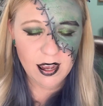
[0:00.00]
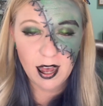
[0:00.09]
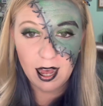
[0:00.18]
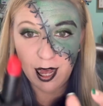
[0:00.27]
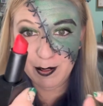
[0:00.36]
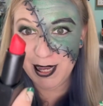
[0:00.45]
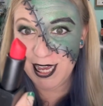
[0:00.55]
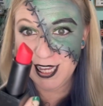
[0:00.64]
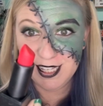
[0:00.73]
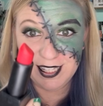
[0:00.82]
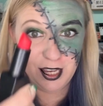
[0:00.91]
It
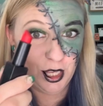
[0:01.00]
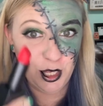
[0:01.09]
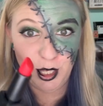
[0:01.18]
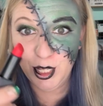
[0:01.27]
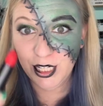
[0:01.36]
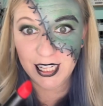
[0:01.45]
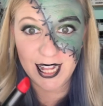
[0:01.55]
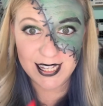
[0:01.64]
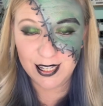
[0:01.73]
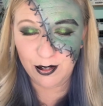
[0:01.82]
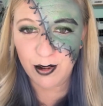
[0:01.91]
is a good
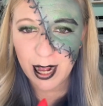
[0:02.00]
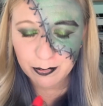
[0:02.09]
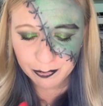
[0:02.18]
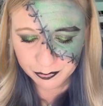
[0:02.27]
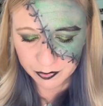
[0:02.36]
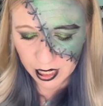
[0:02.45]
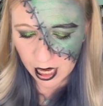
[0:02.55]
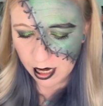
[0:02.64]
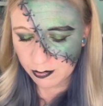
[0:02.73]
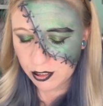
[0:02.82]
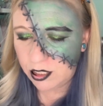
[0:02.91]
classic red. And
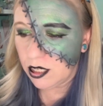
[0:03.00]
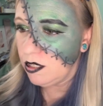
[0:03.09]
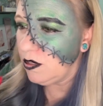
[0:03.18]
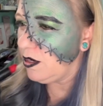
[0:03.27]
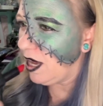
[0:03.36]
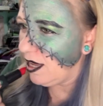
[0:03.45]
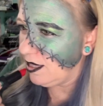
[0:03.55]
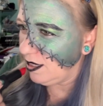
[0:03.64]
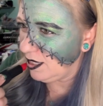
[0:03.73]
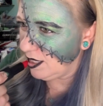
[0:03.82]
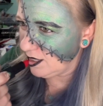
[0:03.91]
I'm just going to do that on
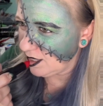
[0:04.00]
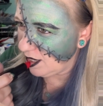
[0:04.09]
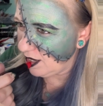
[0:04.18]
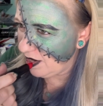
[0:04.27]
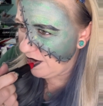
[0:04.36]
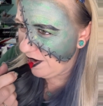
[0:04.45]
the inside.